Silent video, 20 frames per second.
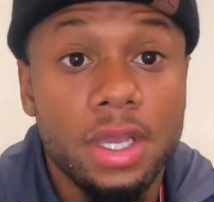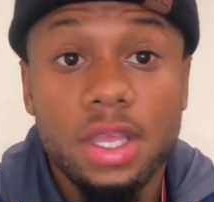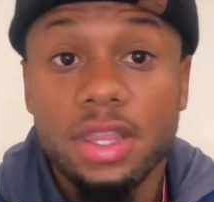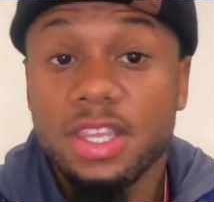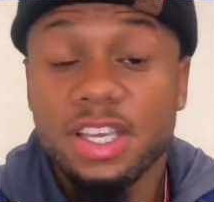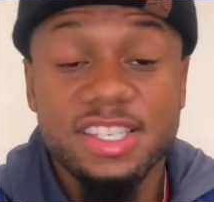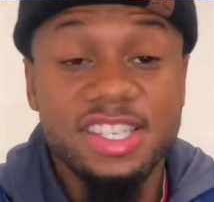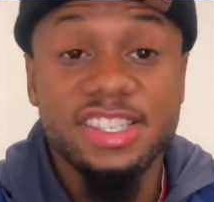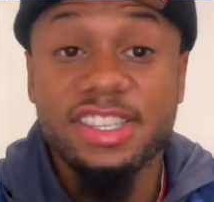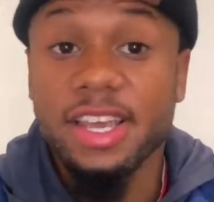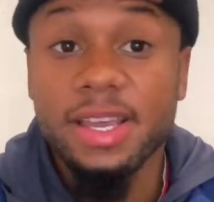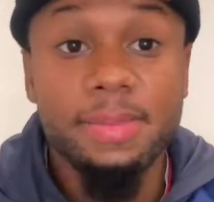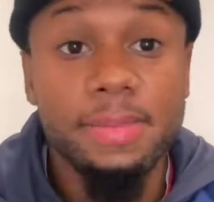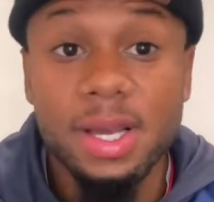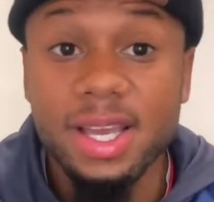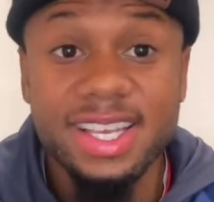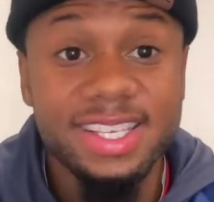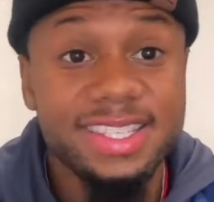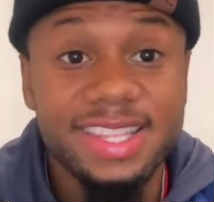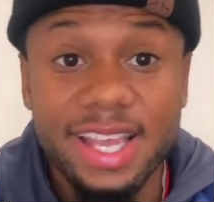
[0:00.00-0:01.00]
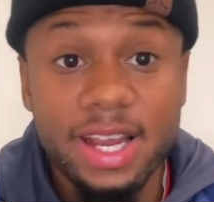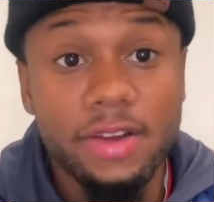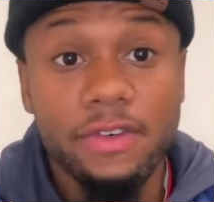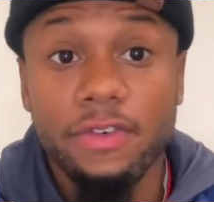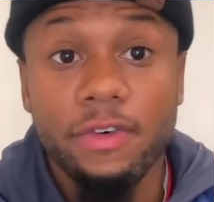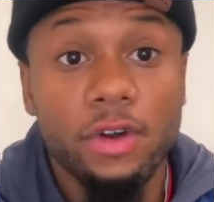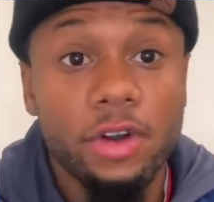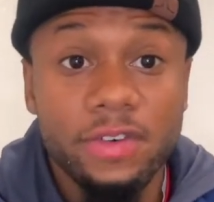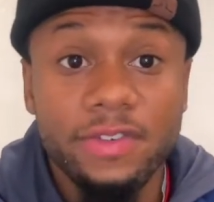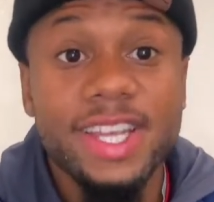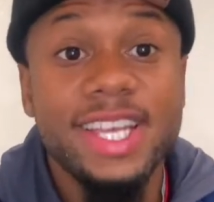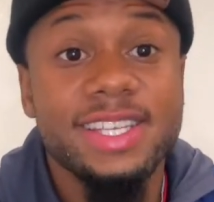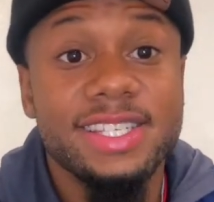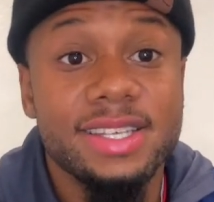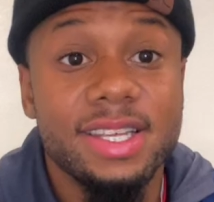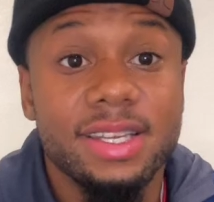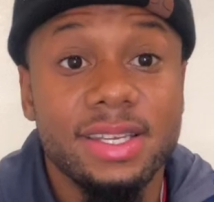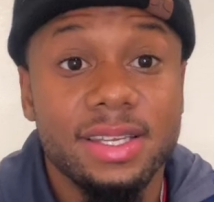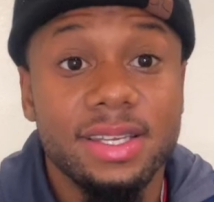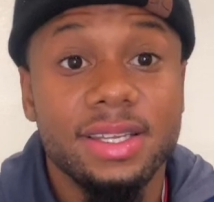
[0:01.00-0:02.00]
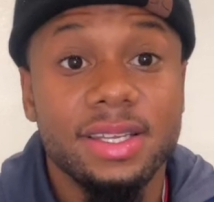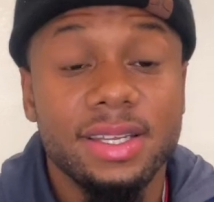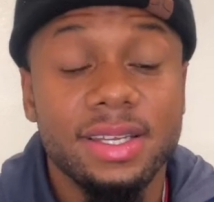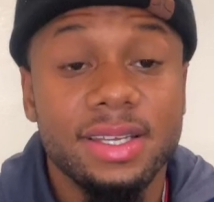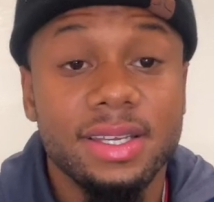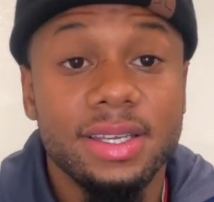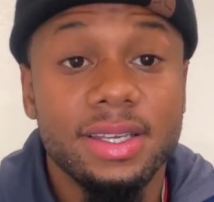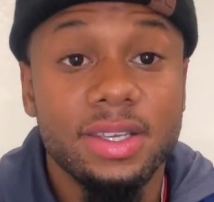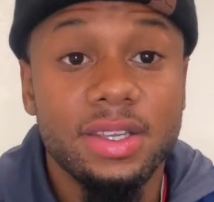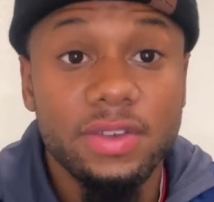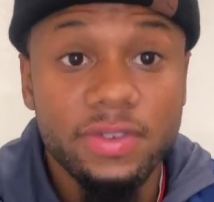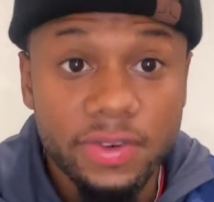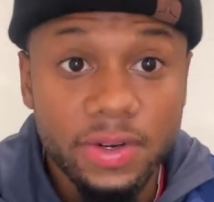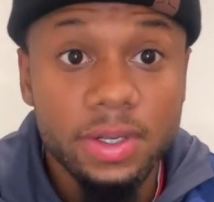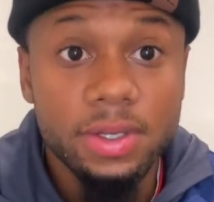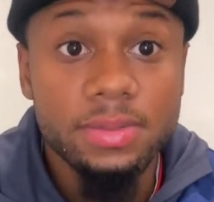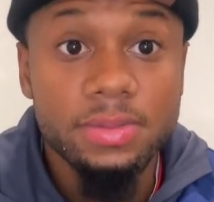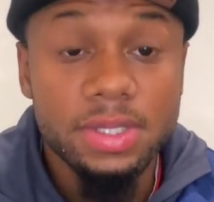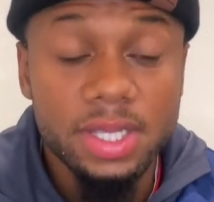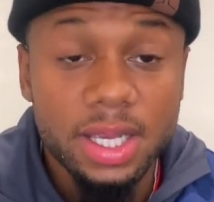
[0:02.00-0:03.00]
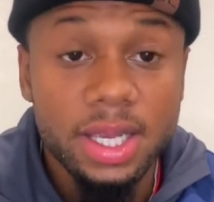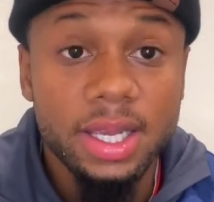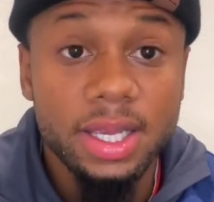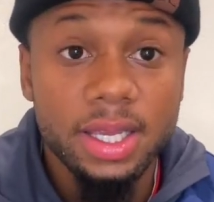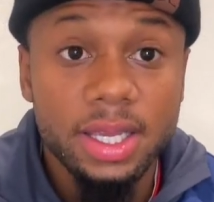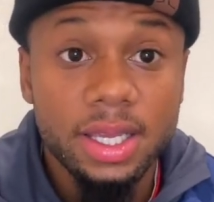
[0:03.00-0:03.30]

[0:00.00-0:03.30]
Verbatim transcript: The stigma is there for a reason. You feel what I'm saying?